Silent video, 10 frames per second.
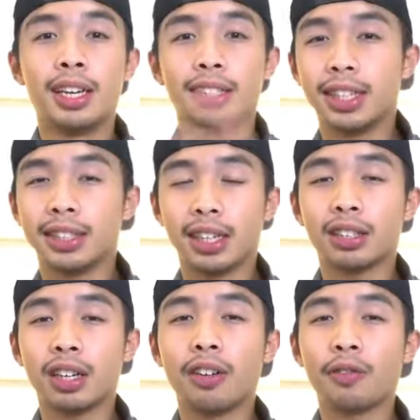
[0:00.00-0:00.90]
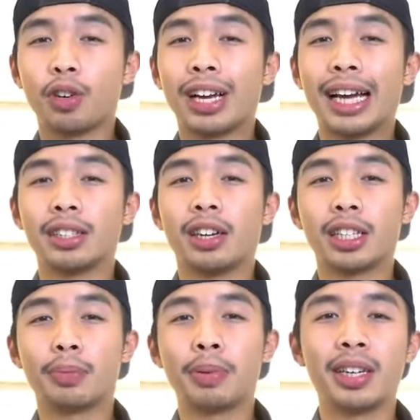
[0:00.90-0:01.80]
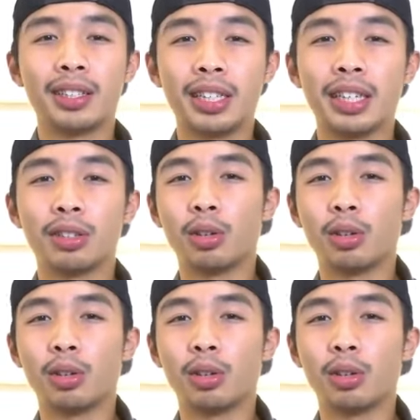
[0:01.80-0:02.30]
since a ton of you guys are experiencing